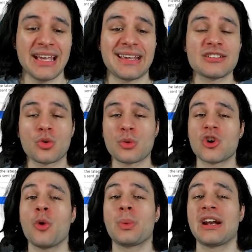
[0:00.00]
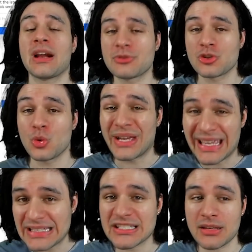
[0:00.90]
He's going to open it up to
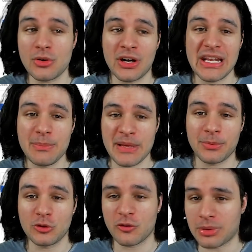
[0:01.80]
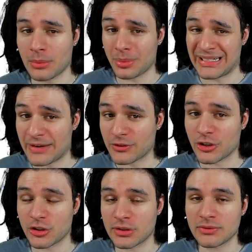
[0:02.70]
his community, people who have probably never
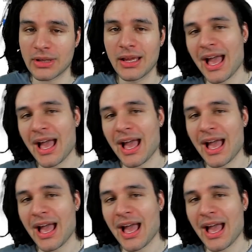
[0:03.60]
heard of,